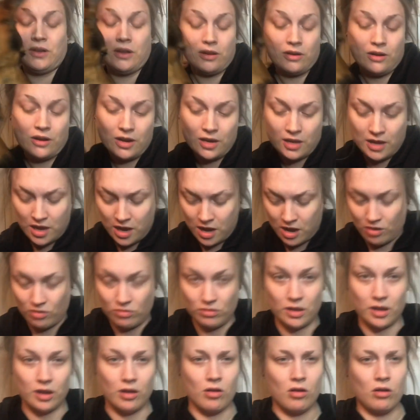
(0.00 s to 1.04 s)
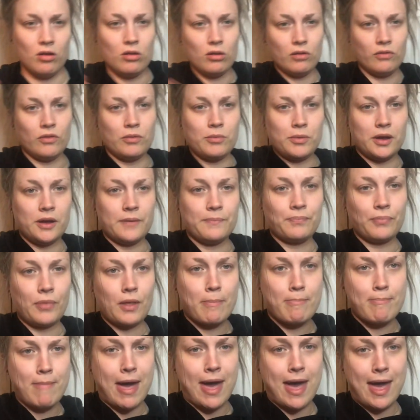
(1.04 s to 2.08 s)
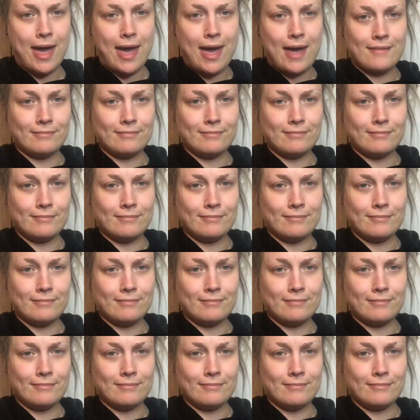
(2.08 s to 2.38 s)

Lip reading: you're getting hair like all over me. Bah.